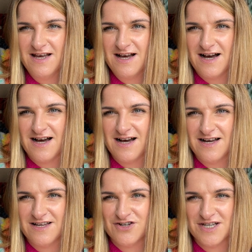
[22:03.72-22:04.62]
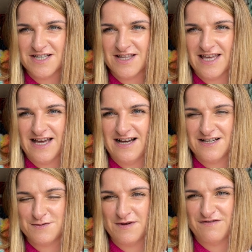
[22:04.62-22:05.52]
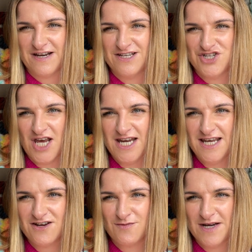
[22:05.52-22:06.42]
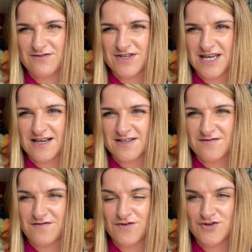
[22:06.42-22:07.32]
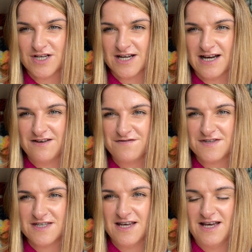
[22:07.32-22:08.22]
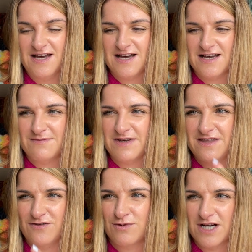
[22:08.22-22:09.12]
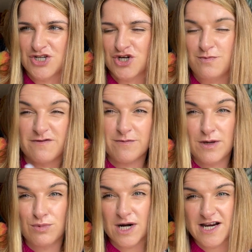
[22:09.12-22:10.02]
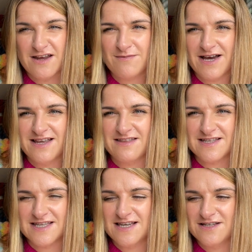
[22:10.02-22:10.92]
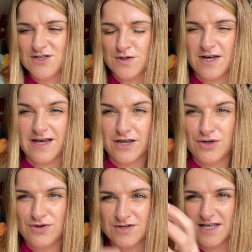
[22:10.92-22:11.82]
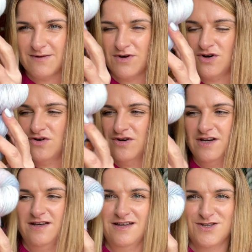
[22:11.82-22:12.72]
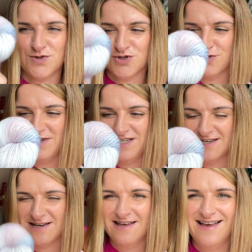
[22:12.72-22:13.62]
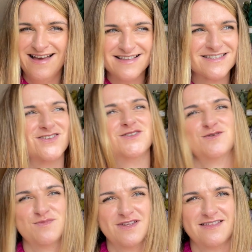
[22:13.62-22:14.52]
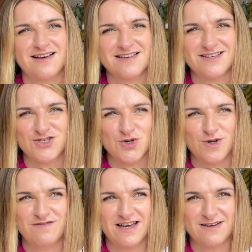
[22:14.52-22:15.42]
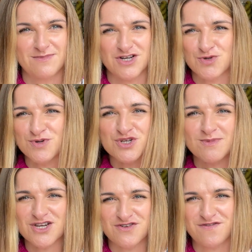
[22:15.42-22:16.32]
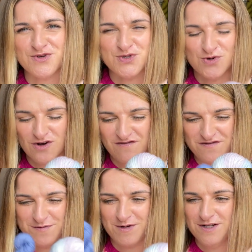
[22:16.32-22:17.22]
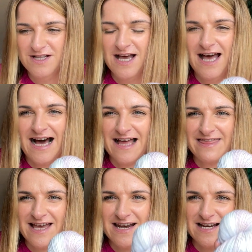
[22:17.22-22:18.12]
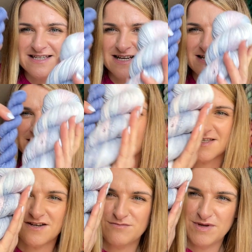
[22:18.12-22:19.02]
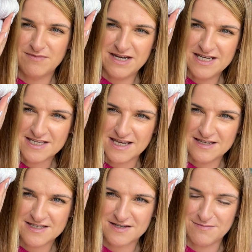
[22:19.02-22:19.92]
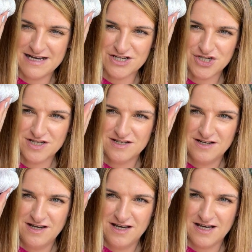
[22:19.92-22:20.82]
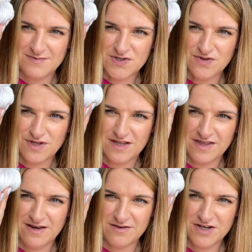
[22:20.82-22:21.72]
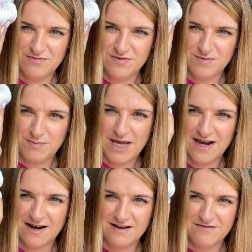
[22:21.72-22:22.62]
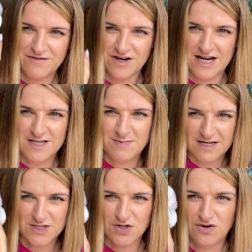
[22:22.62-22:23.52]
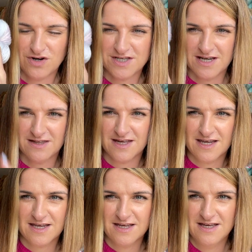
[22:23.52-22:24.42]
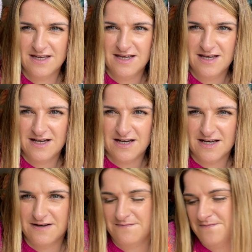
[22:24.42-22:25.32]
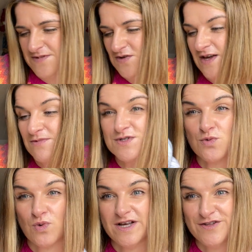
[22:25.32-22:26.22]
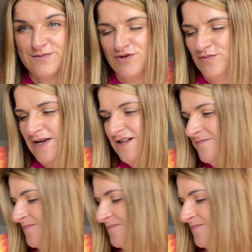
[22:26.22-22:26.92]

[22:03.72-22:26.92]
I recently had my friend Jenny come out and take some photographs in the workshop of me working behind the scenes so that I can use them on social media. It's not something that I enjoy very much, but she makes you feel so comfortable. And then I dyed some mini skeins to match, so that could pair for a nice pair of socks, I think. So that one's Wild Bluebell.